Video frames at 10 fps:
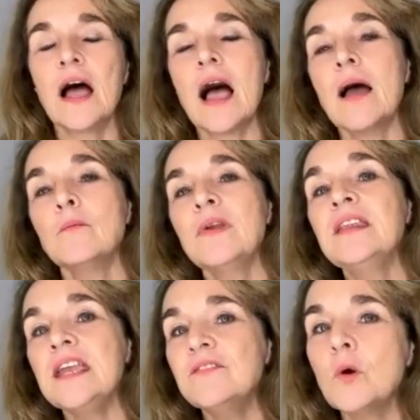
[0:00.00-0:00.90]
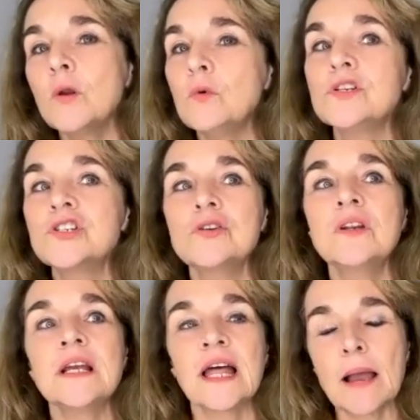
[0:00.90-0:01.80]
I mean, even when we were
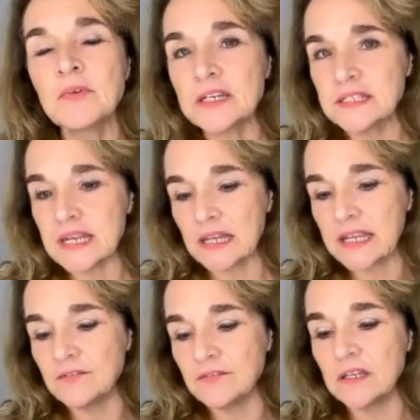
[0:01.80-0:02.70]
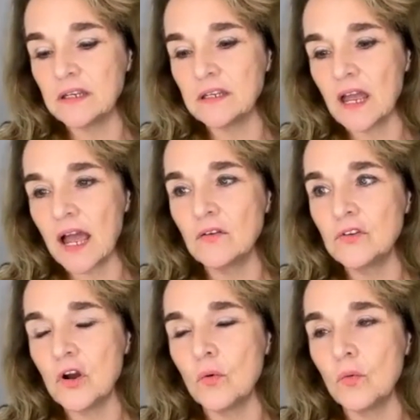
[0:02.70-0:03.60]
shooting, like I'm going to say, like, even, I
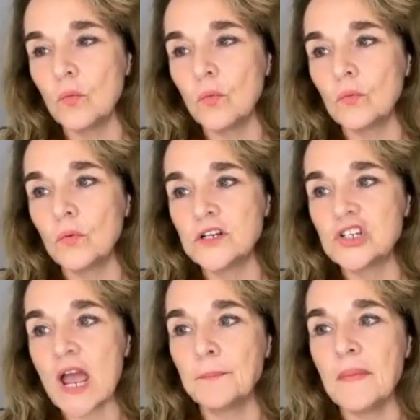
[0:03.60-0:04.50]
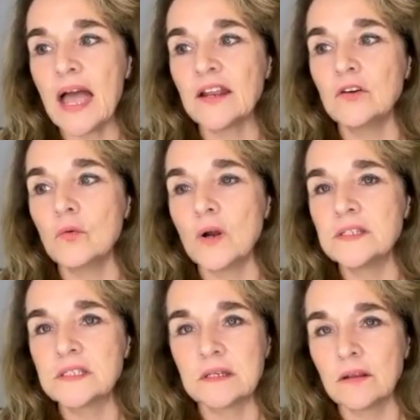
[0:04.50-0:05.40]
don't know where Jack Magner
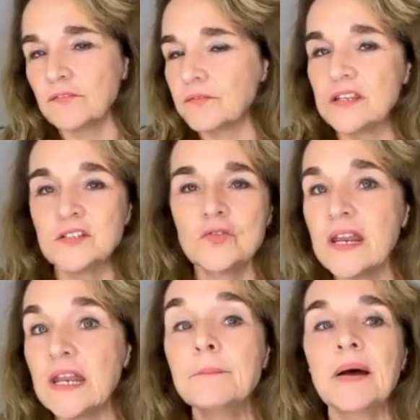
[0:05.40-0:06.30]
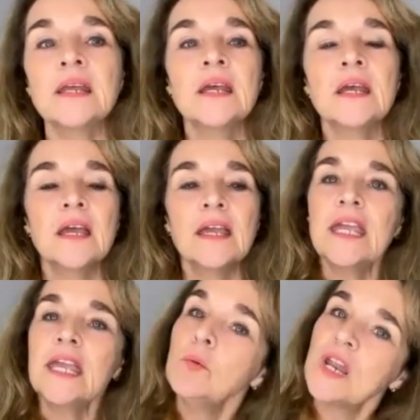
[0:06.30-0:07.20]
was, if his training, but
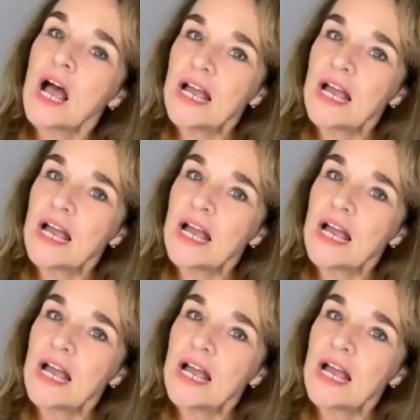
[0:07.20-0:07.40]
he would